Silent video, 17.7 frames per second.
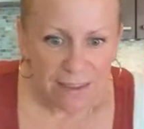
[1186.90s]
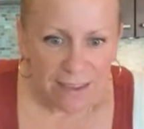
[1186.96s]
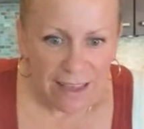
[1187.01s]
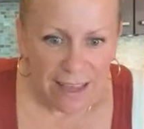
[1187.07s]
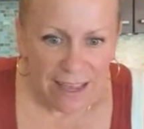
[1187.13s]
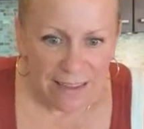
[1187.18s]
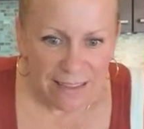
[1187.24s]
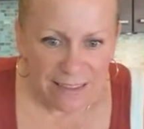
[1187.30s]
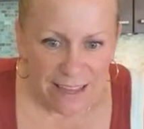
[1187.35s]

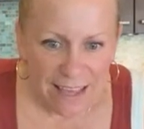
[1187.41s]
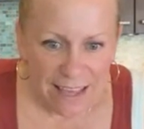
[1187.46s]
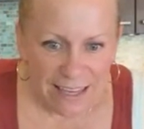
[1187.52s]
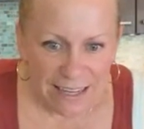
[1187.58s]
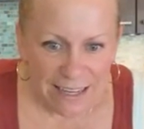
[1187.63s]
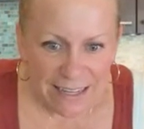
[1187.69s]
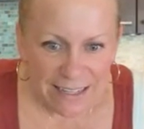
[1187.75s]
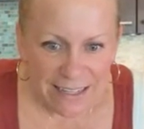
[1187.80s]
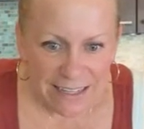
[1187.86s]
And
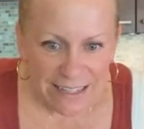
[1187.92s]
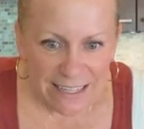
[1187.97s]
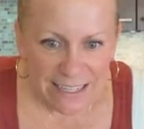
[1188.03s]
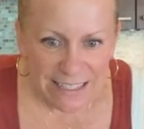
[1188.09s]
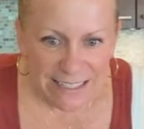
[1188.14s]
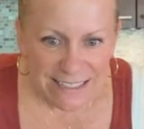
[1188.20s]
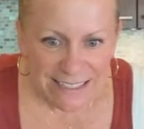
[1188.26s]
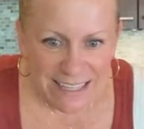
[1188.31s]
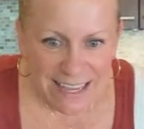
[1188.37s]
then
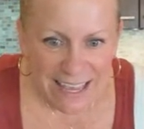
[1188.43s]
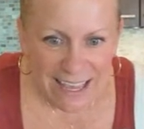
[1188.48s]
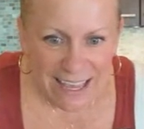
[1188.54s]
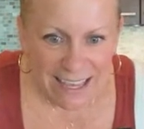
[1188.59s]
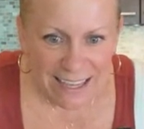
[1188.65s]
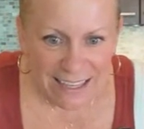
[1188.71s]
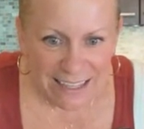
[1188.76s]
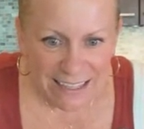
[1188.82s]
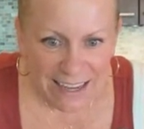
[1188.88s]
Nick
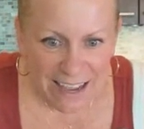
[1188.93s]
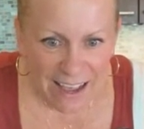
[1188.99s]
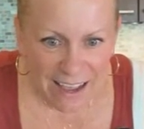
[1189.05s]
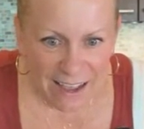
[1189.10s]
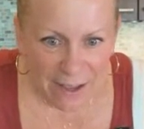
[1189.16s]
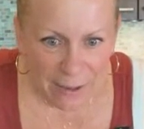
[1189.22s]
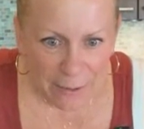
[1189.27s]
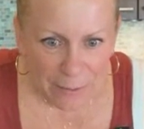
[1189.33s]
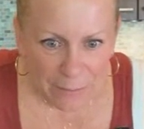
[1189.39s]
said,
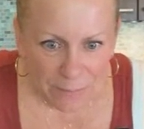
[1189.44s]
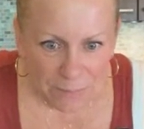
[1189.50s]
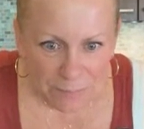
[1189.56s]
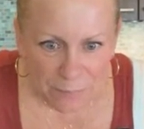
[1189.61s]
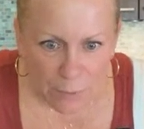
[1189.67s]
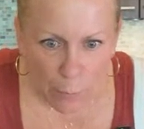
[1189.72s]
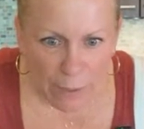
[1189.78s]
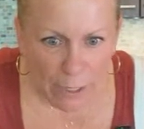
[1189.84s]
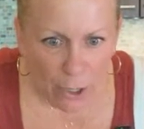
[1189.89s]

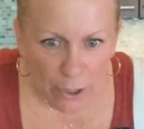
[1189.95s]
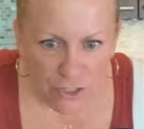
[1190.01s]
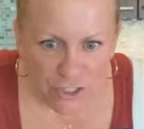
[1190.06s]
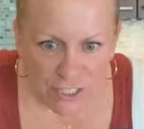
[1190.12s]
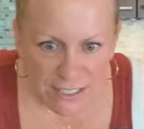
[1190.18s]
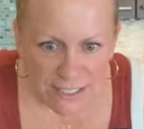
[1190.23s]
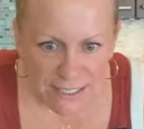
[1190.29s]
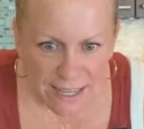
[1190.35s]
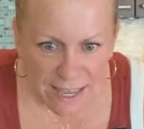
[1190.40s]

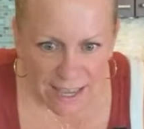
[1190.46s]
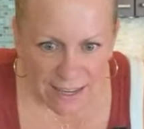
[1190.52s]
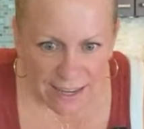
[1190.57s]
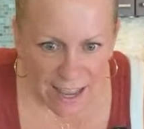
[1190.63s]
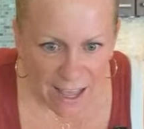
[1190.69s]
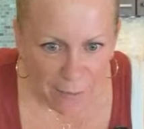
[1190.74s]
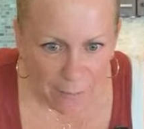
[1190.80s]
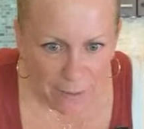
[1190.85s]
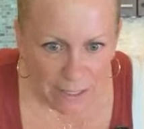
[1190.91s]
Archie said,
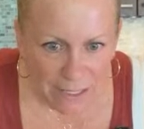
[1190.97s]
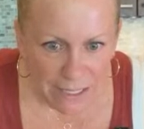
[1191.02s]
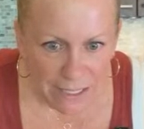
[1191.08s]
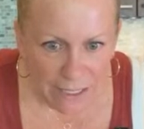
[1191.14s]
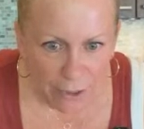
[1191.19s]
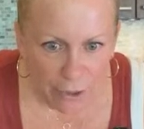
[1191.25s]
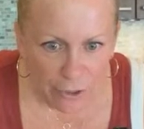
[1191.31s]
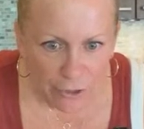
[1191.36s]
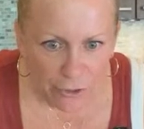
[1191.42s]
how
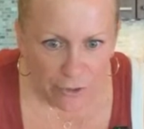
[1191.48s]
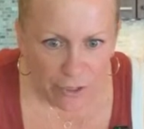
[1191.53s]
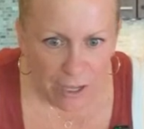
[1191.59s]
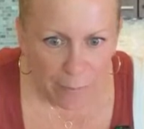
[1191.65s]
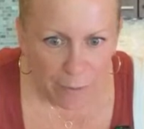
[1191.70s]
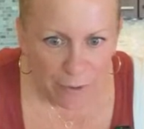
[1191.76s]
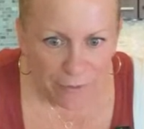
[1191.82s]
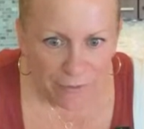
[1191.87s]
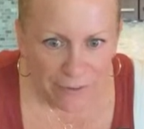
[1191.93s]
many are in your
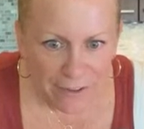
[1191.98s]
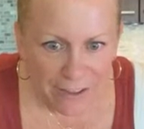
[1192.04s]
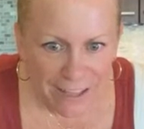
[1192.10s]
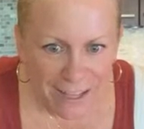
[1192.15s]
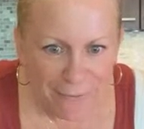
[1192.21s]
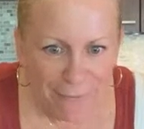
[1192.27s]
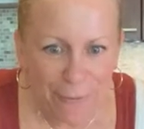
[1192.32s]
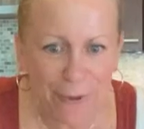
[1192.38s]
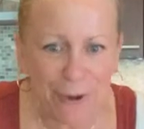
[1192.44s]
cupboard, Phil? I
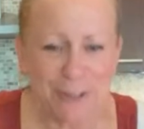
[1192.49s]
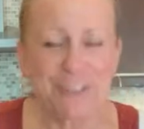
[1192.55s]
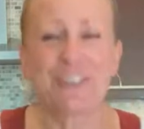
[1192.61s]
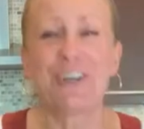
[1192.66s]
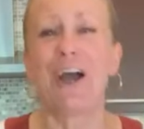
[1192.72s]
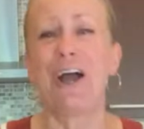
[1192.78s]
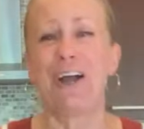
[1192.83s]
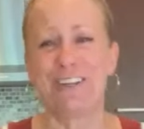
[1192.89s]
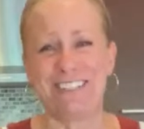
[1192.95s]
have 4
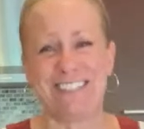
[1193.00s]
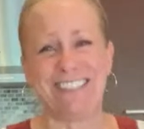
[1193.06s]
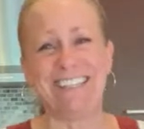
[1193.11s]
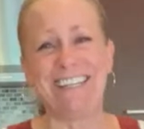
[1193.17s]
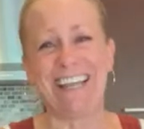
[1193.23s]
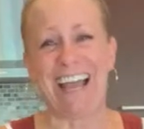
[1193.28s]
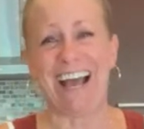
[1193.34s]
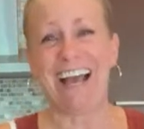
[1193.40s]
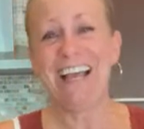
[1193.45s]
jars.
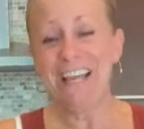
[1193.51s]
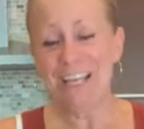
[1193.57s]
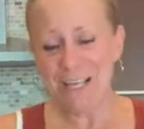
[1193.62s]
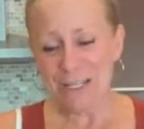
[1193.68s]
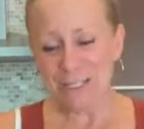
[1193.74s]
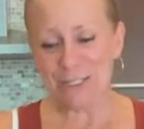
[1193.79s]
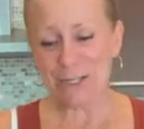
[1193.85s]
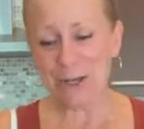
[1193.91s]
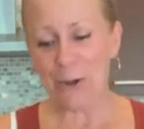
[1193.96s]
Yeah,
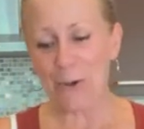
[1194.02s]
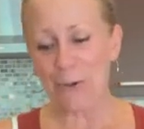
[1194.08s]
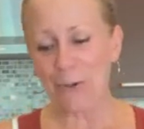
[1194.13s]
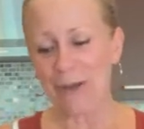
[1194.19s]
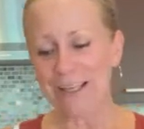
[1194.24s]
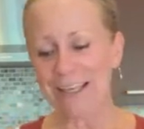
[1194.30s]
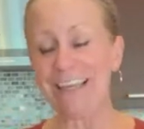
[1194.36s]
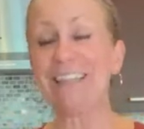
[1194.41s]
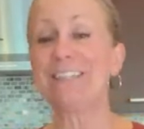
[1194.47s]

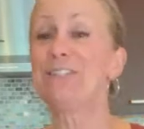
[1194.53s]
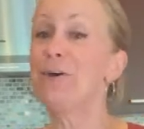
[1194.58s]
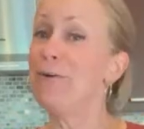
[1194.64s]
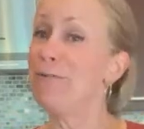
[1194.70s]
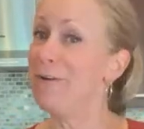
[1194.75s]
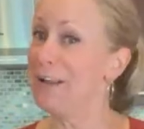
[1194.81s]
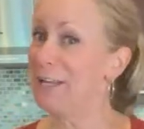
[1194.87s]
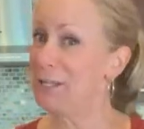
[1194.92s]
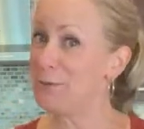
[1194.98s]
so it's so
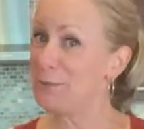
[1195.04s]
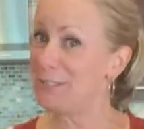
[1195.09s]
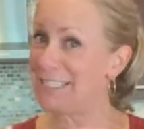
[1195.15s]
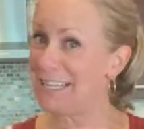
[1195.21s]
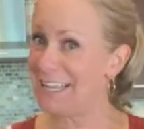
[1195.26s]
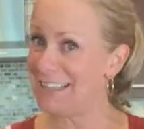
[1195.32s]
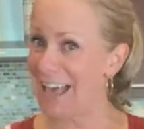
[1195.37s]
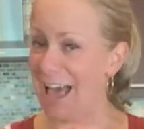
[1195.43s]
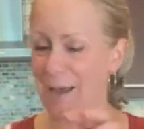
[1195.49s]
funny you
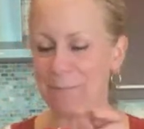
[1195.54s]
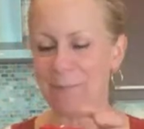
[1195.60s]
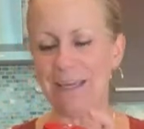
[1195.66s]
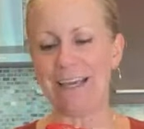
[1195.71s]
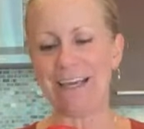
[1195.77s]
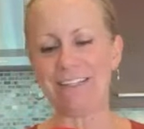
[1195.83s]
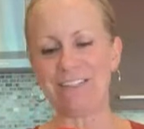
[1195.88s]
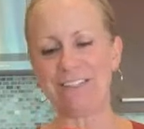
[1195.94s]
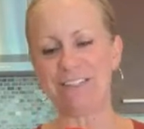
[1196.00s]
said that
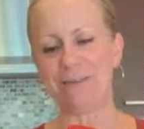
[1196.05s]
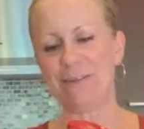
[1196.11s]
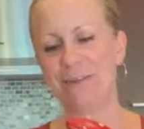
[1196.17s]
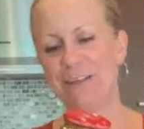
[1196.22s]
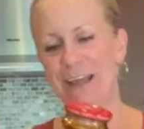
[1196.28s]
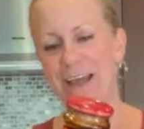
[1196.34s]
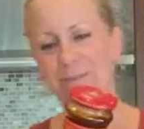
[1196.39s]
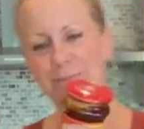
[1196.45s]
because I'm